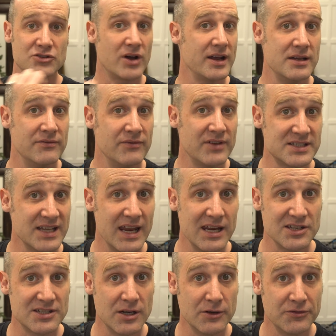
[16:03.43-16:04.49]
and investigate it
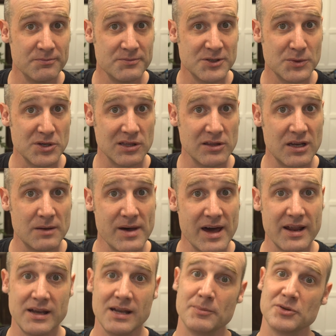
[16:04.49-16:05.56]
yourself, see what you can learn about
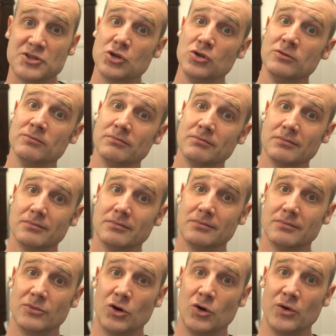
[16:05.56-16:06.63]
it. And number two,
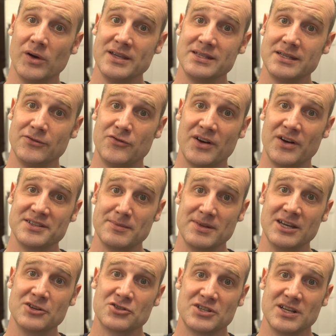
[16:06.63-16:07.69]
always, if you find something
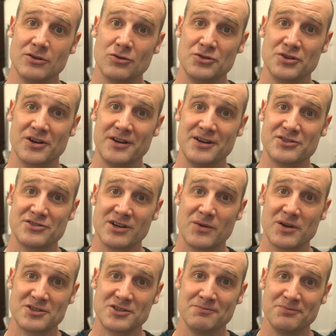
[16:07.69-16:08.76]
interesting or you've got an interesting
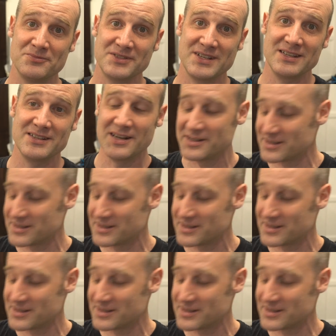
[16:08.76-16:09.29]
question, send it in to